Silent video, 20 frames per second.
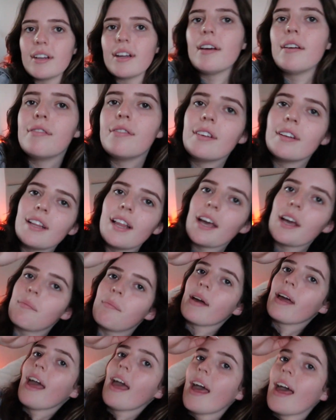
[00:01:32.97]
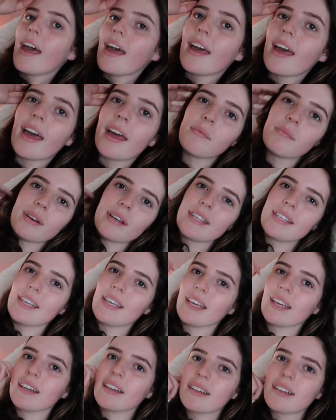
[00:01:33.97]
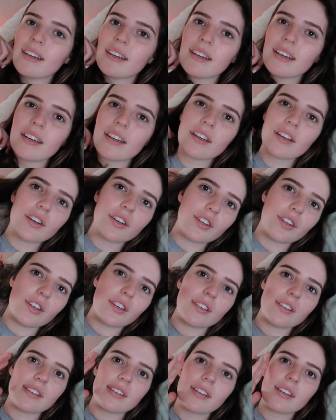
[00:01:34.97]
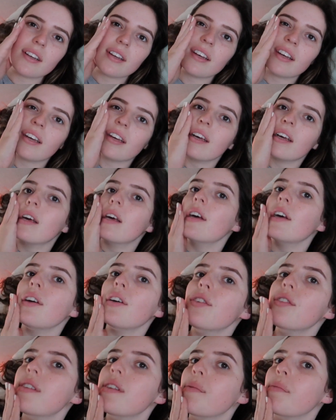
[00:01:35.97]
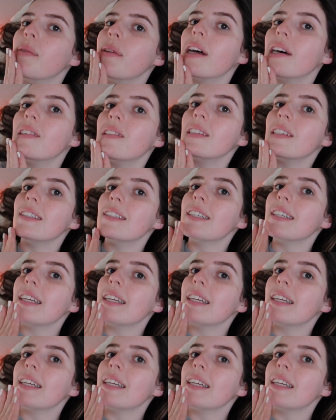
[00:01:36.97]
And I feel like my hair and my skin could use some love in